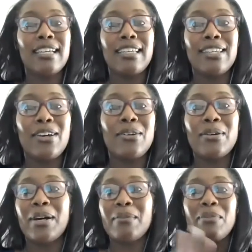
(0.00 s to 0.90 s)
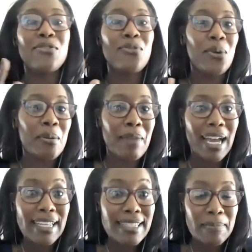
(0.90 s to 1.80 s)
before
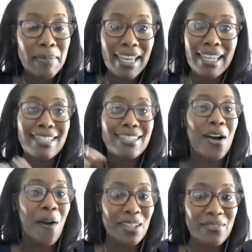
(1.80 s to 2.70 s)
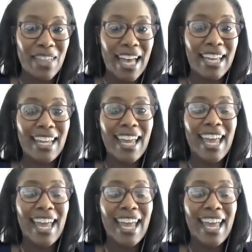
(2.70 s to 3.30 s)
MySpace, all of that.